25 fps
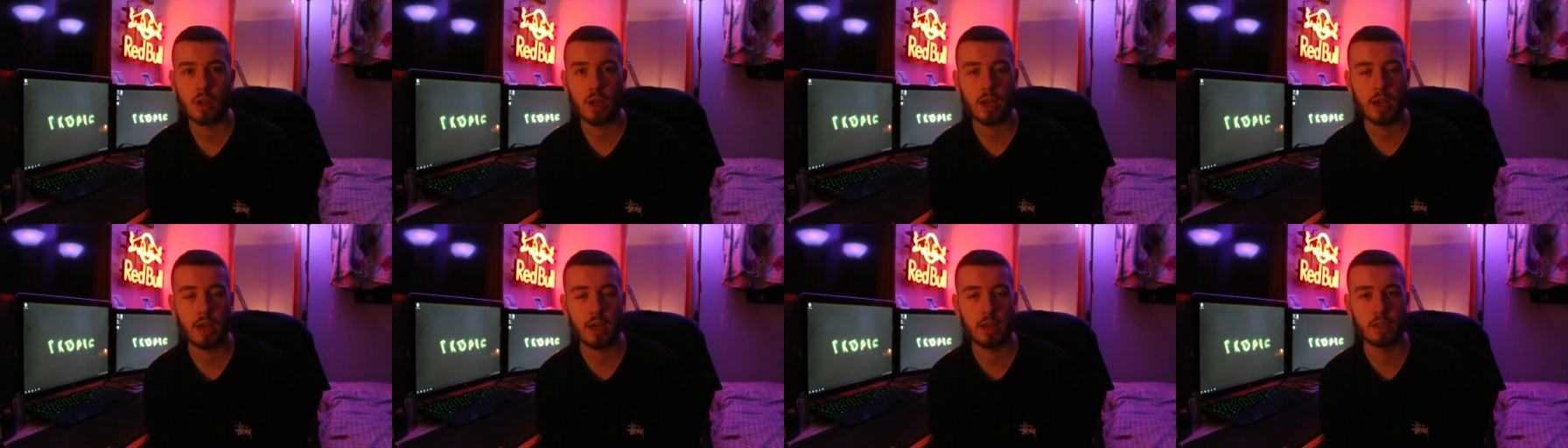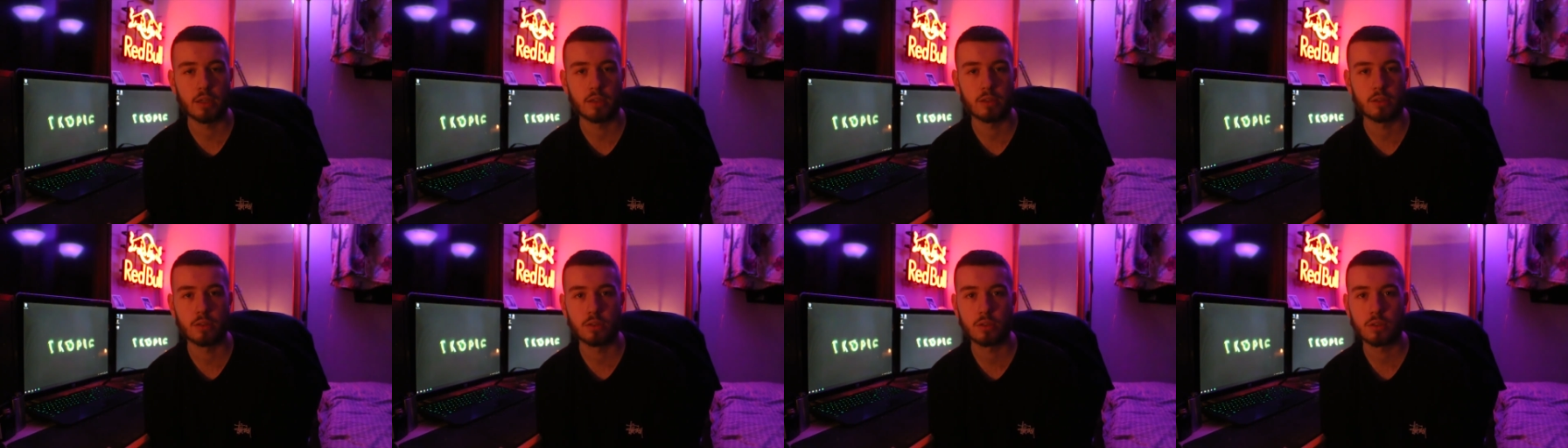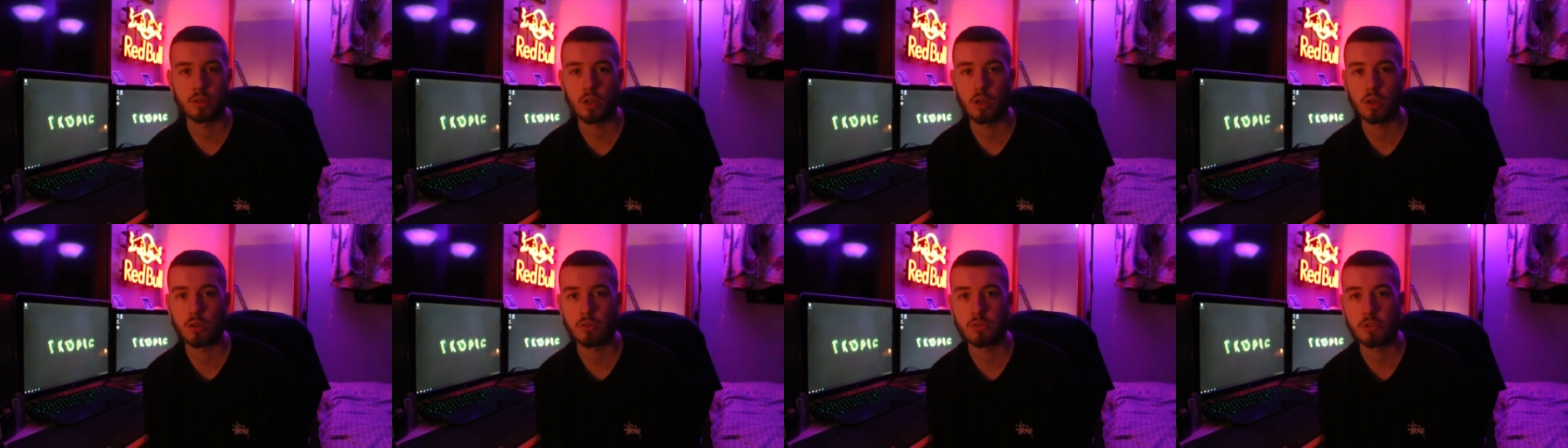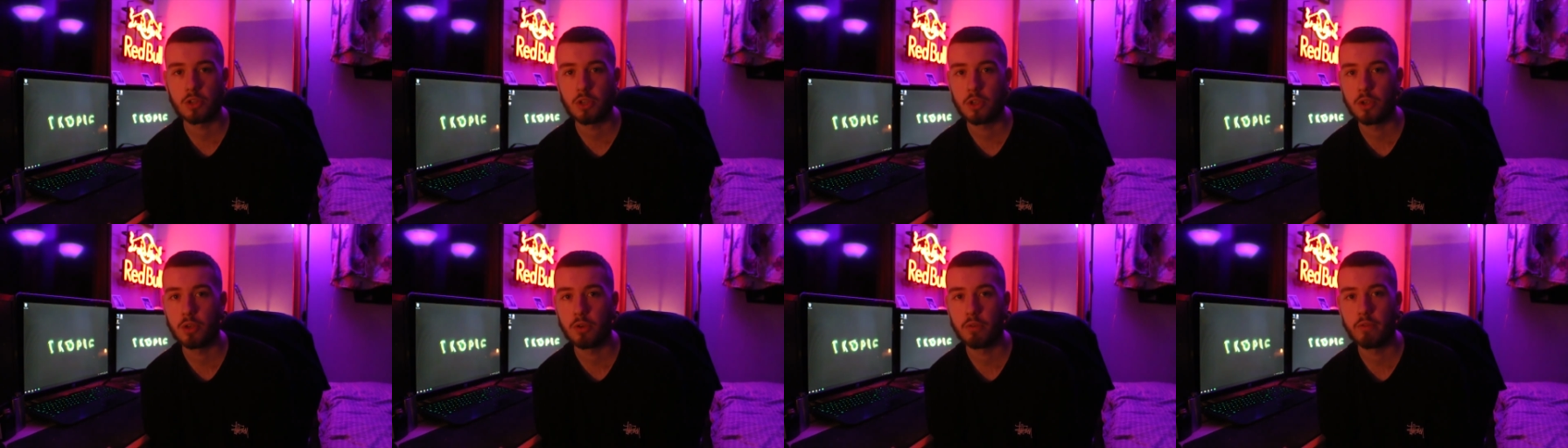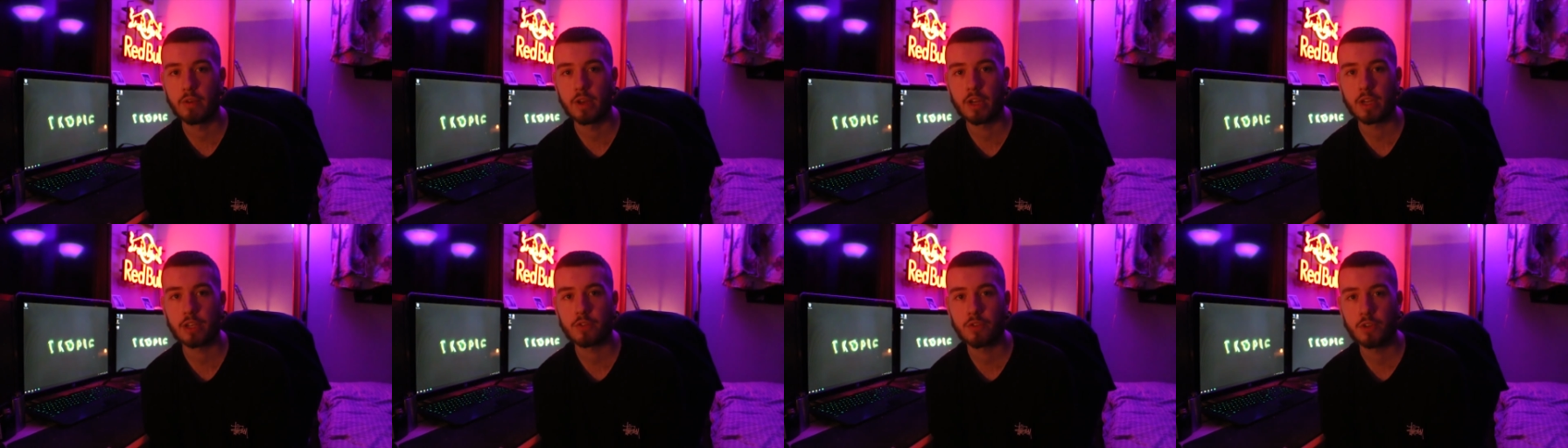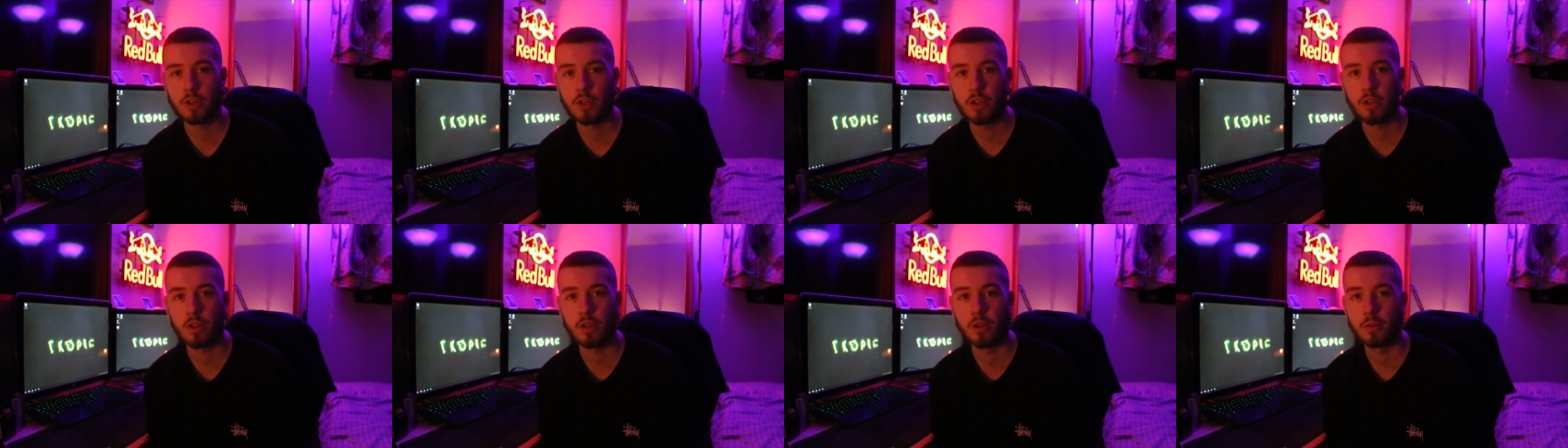and I'll see you in the next
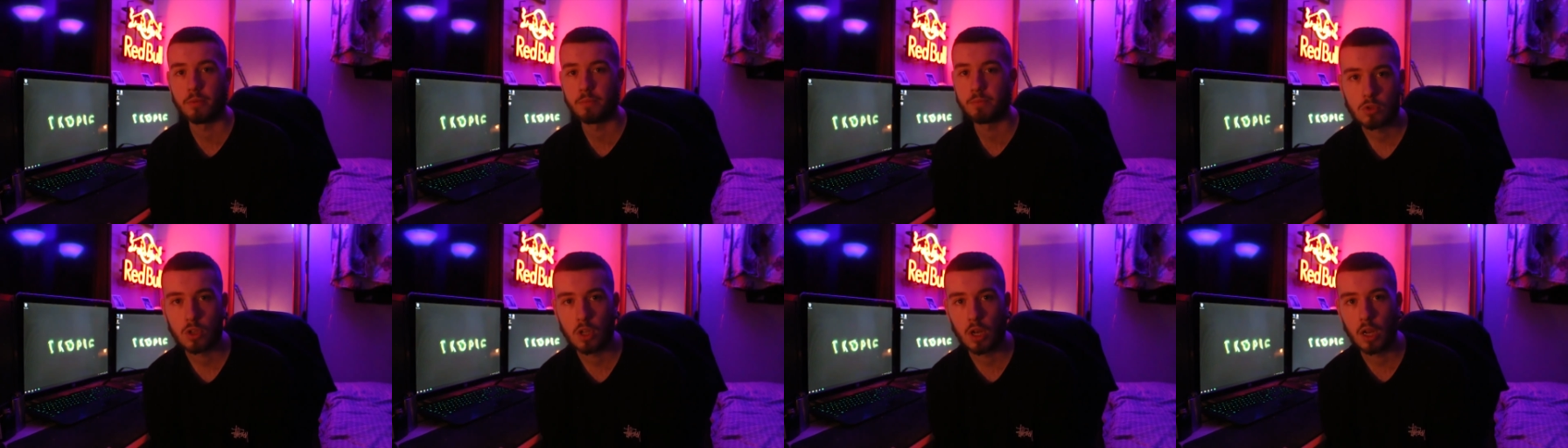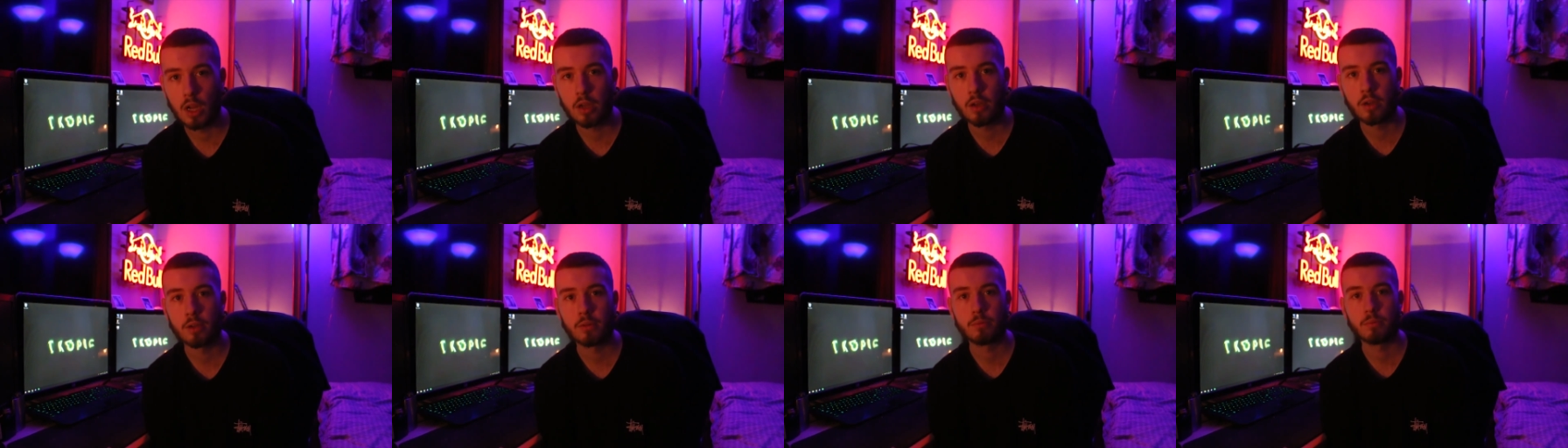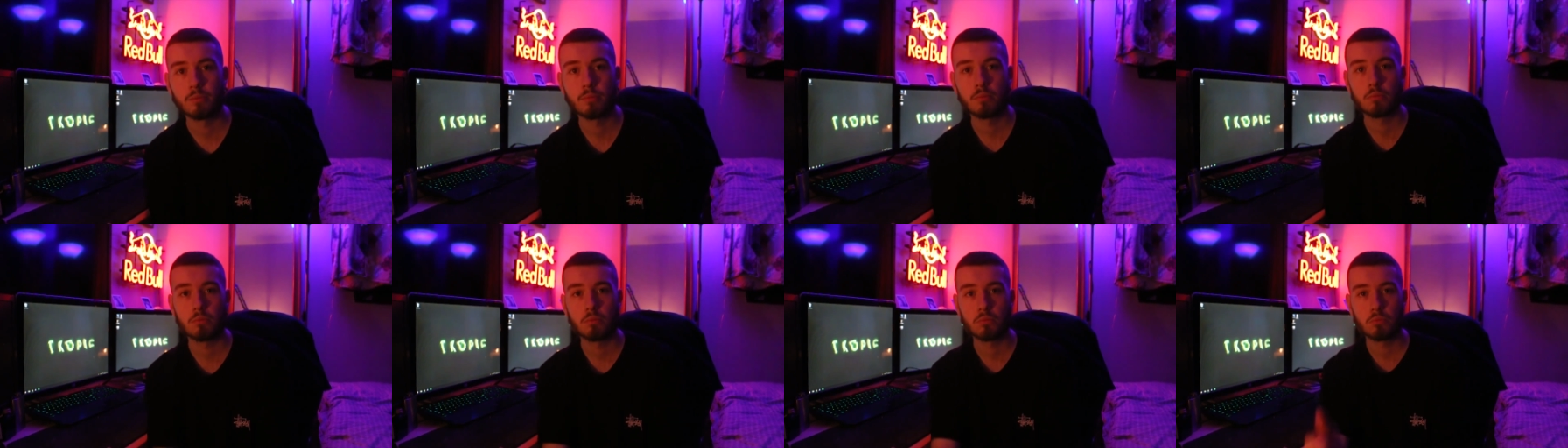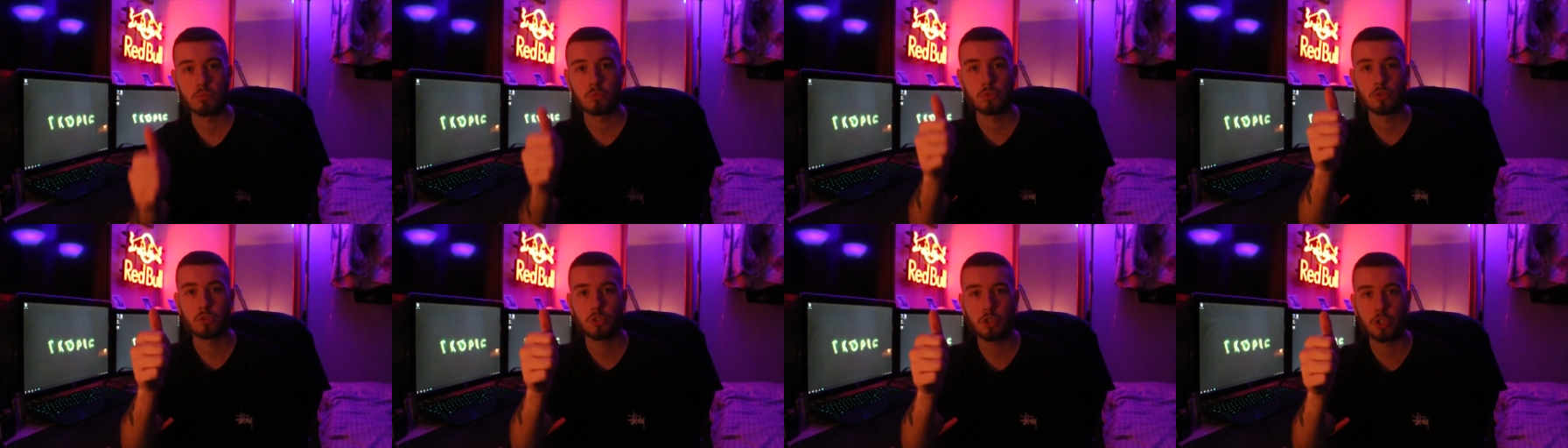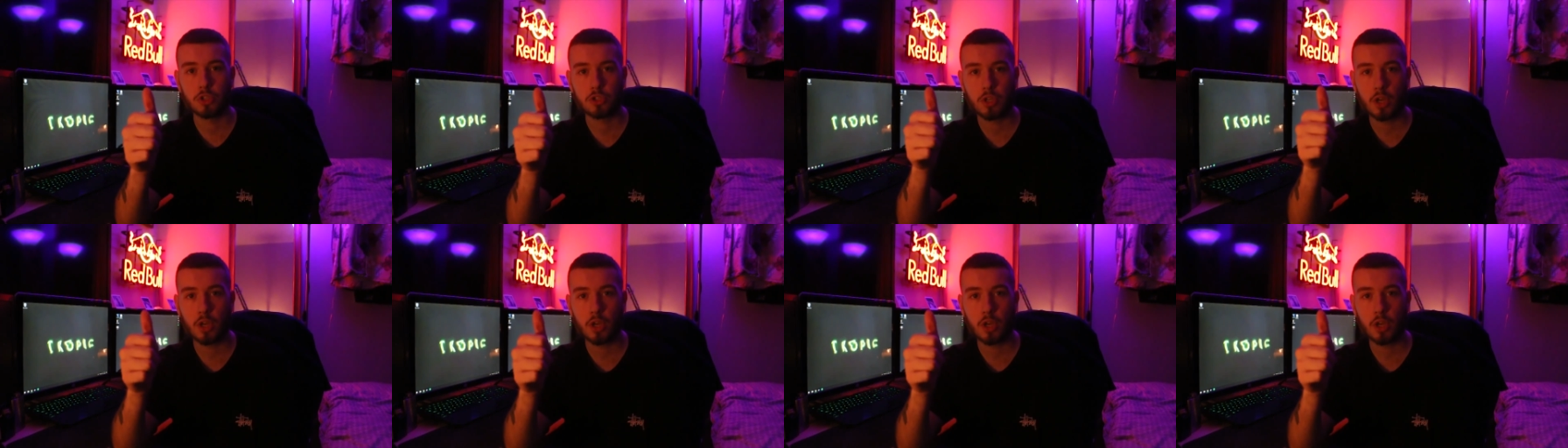video. See you later. Cheers,